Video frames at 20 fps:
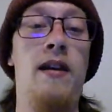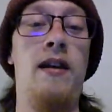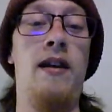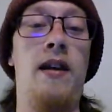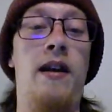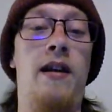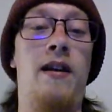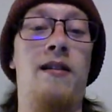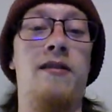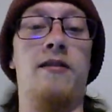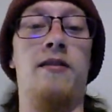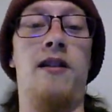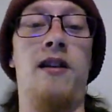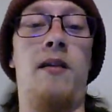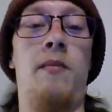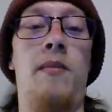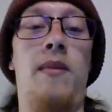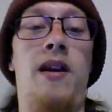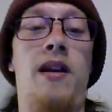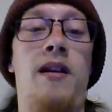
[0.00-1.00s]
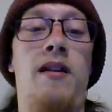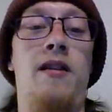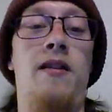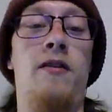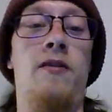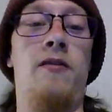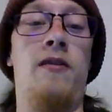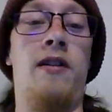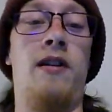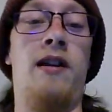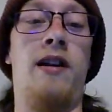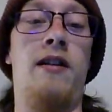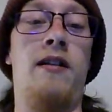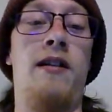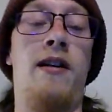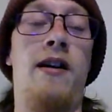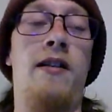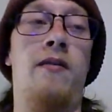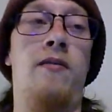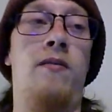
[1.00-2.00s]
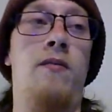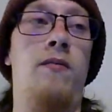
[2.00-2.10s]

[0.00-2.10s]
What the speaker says: and I was like, man, like I